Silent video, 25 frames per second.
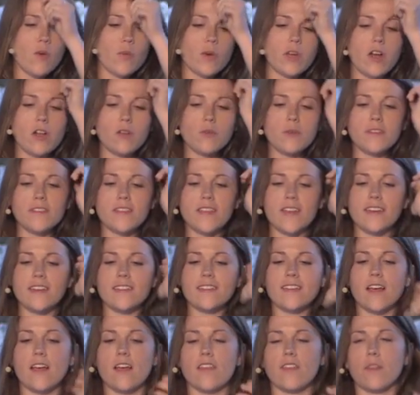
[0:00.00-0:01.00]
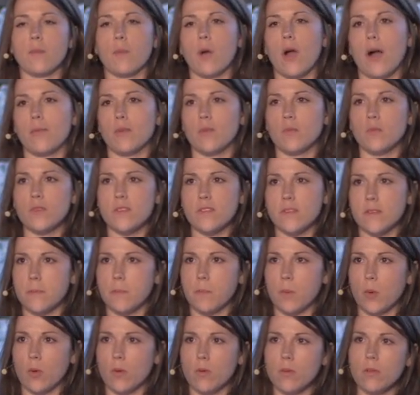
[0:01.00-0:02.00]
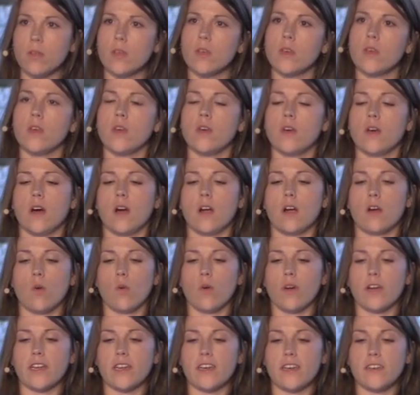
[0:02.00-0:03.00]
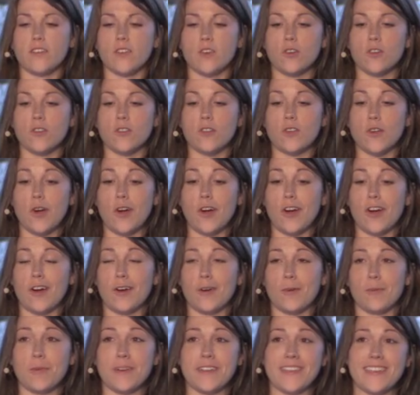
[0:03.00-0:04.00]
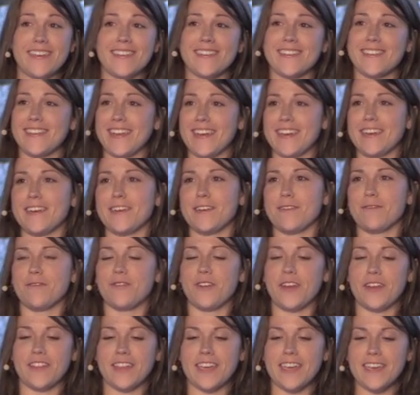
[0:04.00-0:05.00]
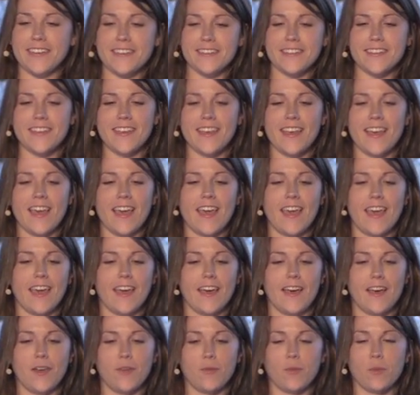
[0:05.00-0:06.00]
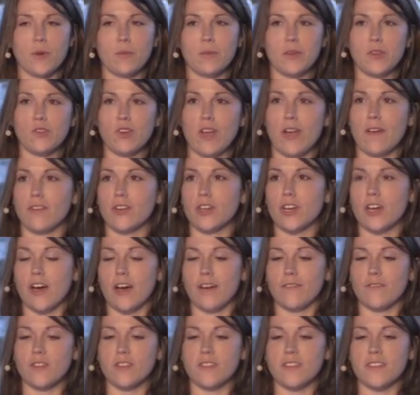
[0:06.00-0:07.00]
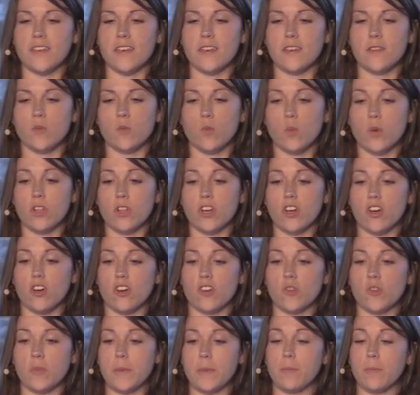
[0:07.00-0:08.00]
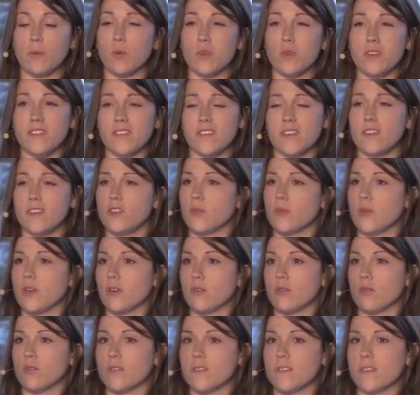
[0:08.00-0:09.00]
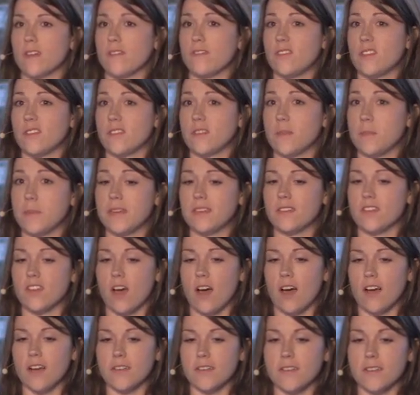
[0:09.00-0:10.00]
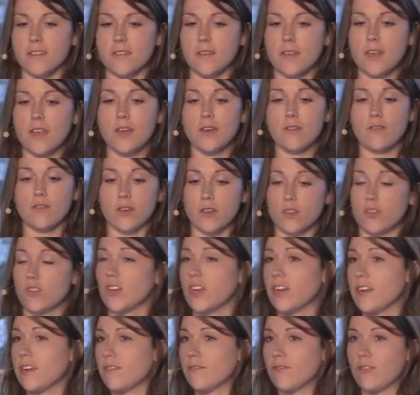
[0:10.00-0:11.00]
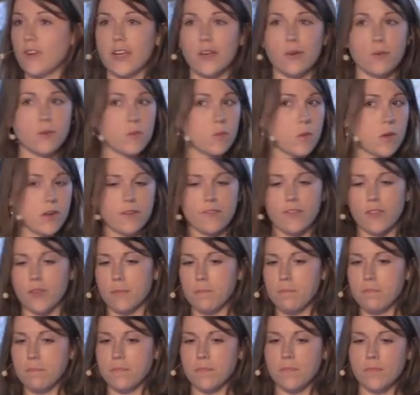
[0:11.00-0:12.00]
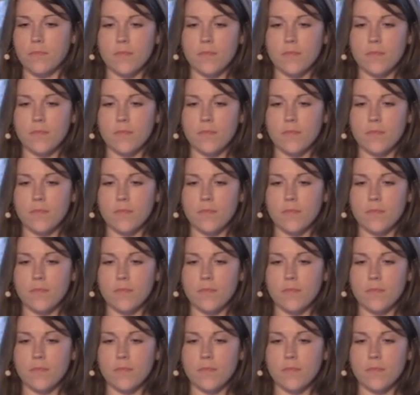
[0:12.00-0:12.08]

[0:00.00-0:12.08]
When all was said and done, the problem was simple. Our organizers are really excited and friendly, and when we travel to conferences, we'll encourage people we see doing cool stuff to submit talks. Frustrated and Frank was one of them.